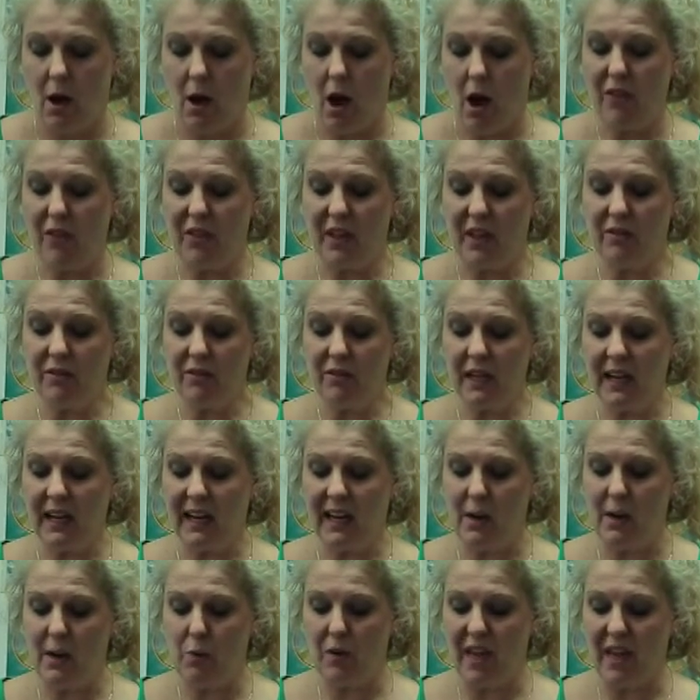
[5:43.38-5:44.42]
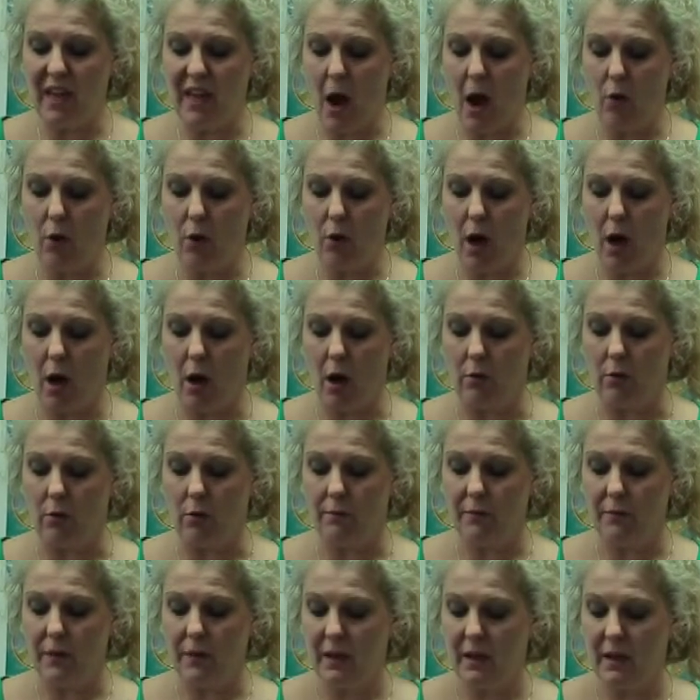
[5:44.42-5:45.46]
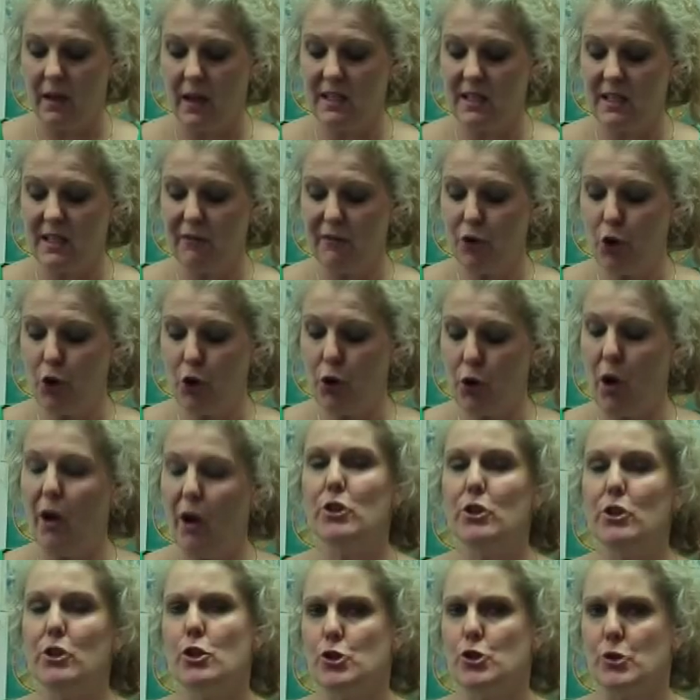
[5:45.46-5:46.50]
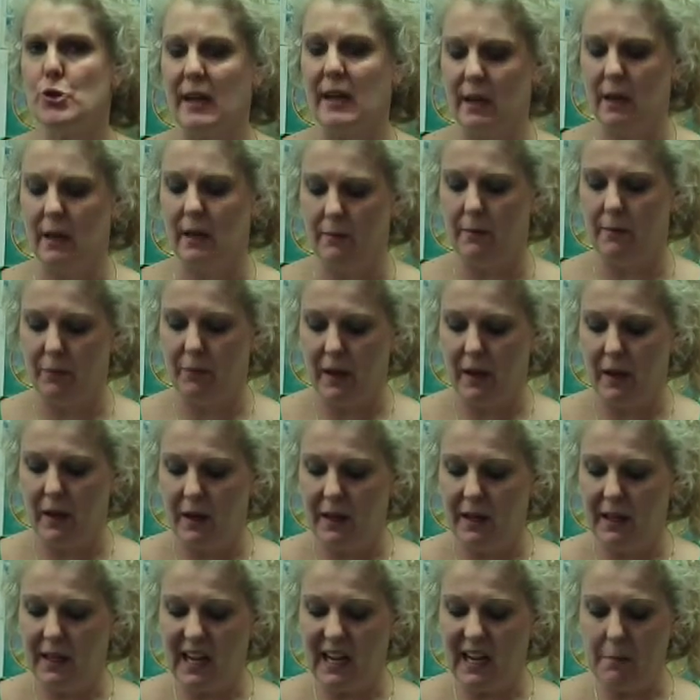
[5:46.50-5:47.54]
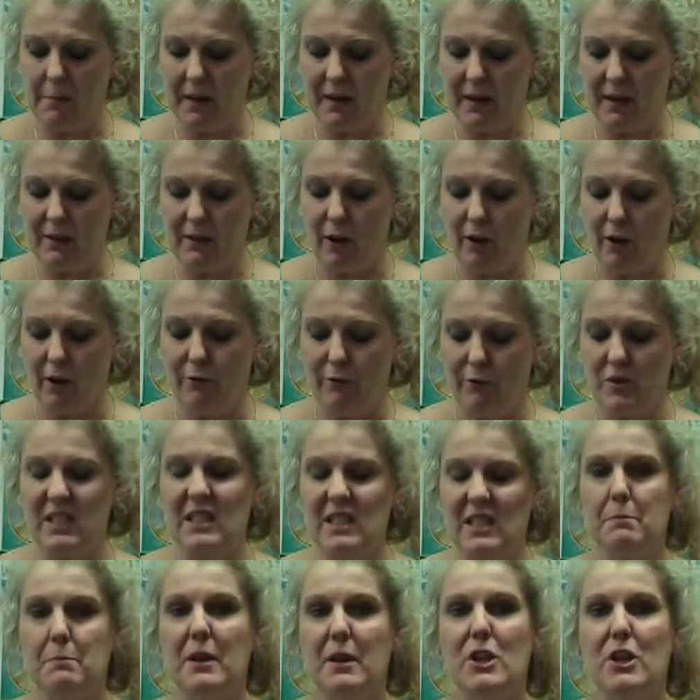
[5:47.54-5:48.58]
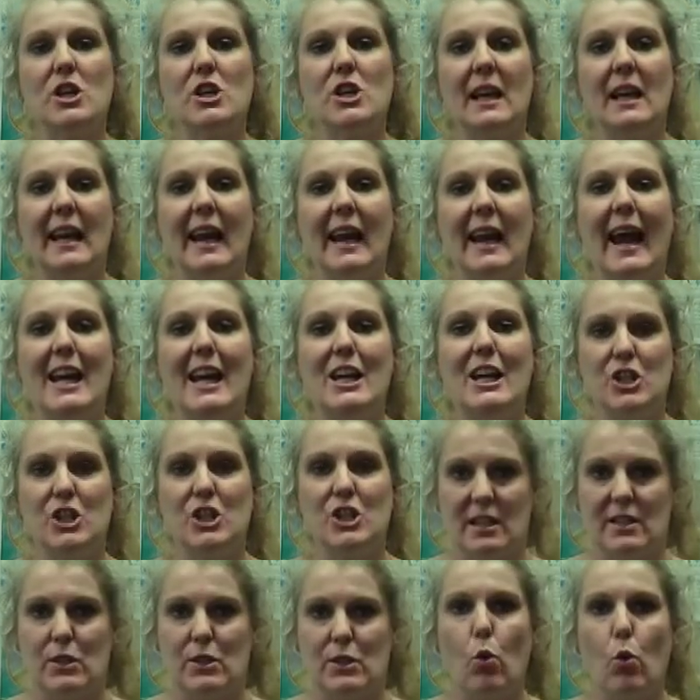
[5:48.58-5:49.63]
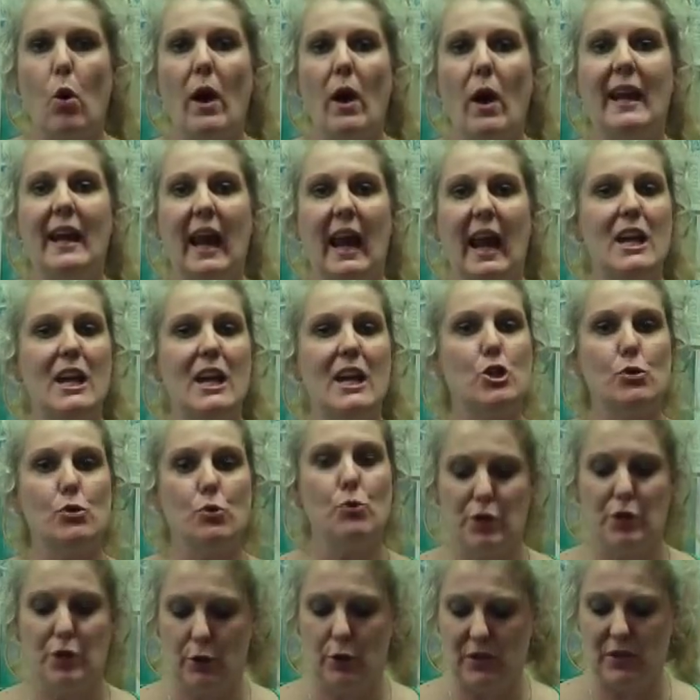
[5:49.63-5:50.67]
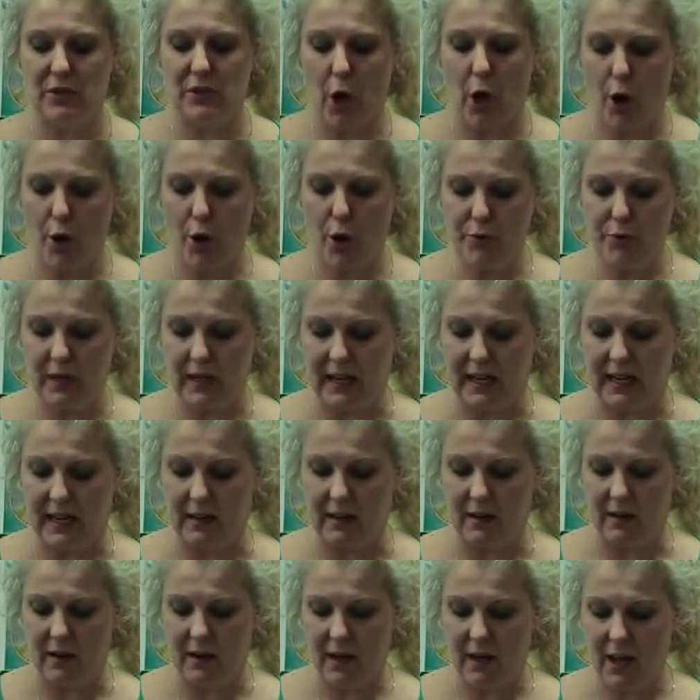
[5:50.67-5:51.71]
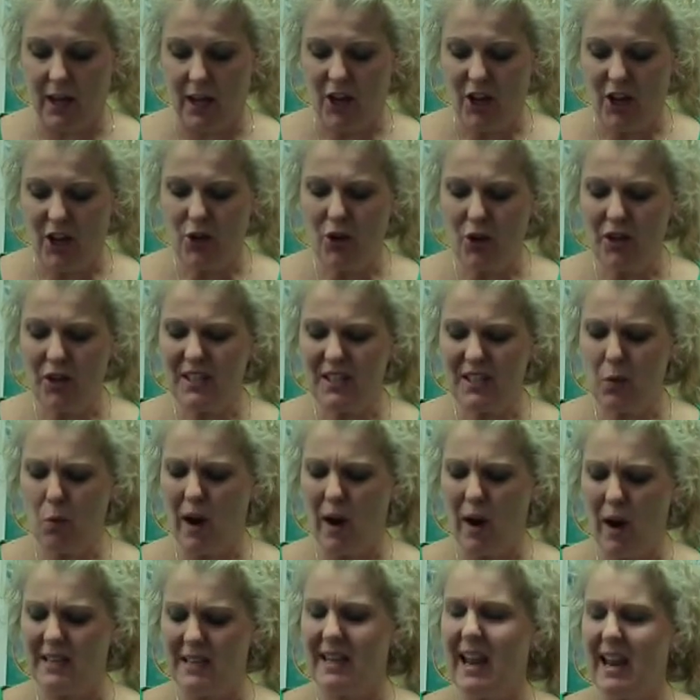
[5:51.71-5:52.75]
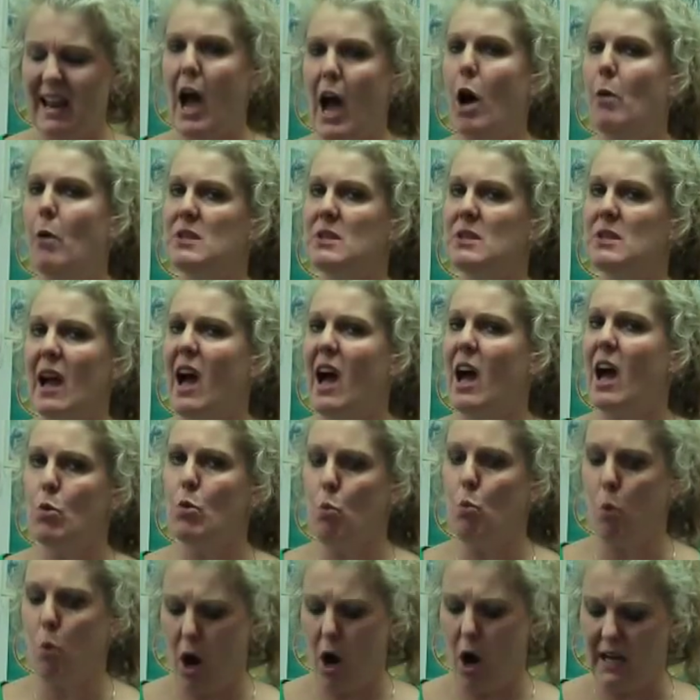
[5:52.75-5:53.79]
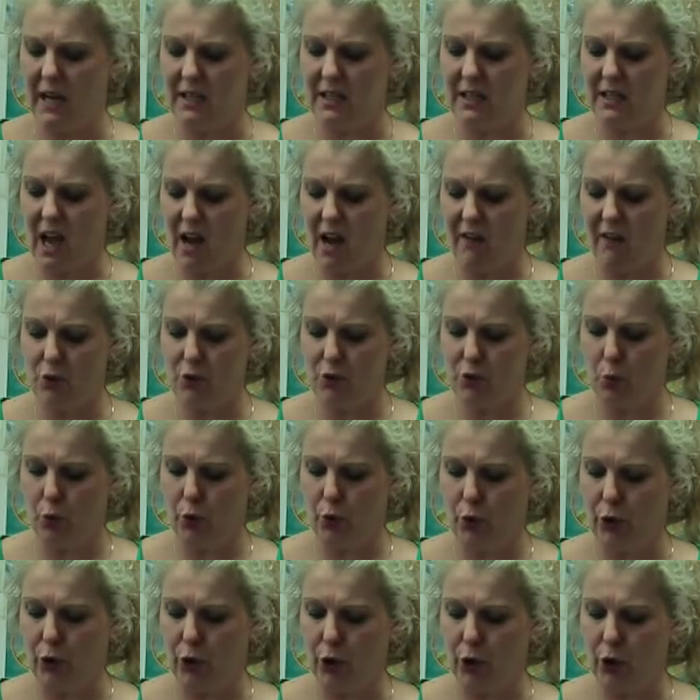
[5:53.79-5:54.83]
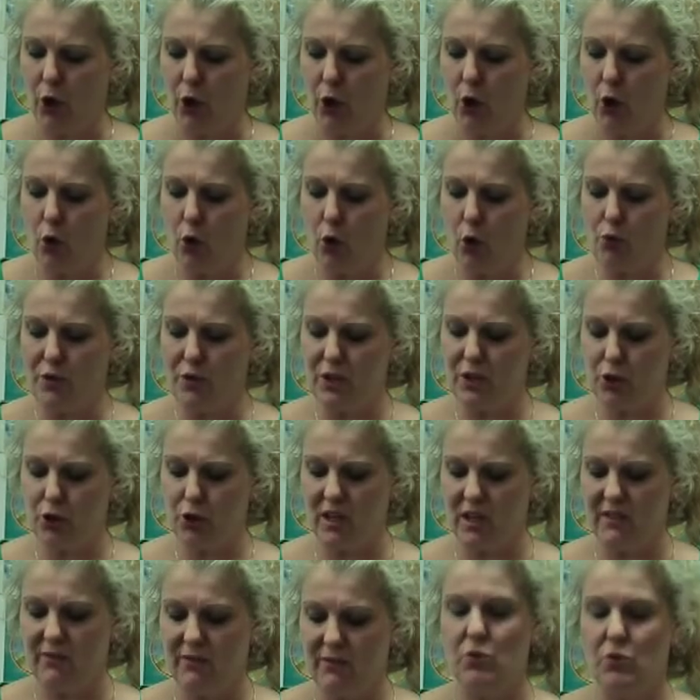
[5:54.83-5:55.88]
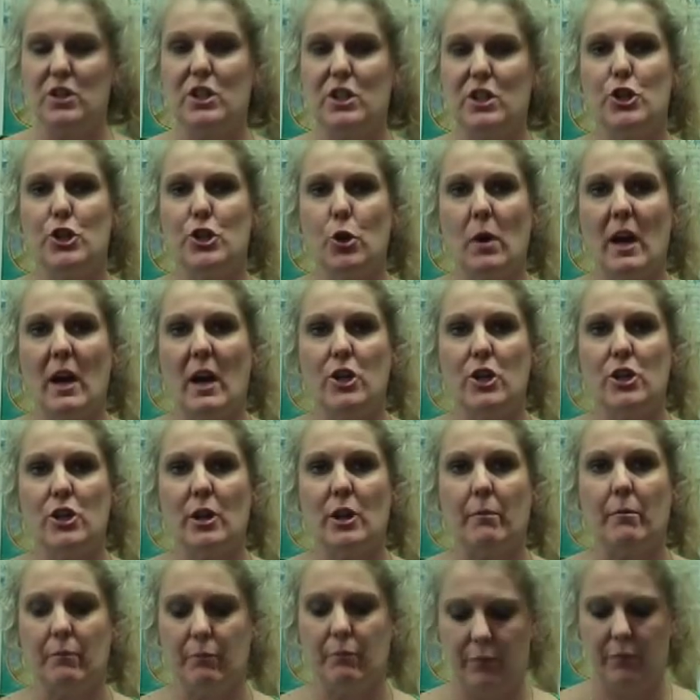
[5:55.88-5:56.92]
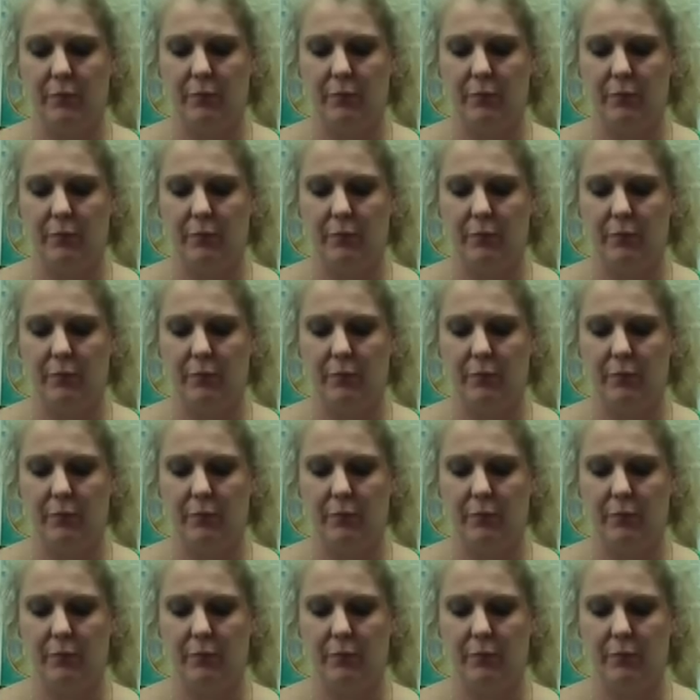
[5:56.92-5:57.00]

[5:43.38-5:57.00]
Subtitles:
I think the key with alcohol is, if you're going to drink, keep it for special occasions or occasional use only, not as a way to help to unwind after work or a stressful situation.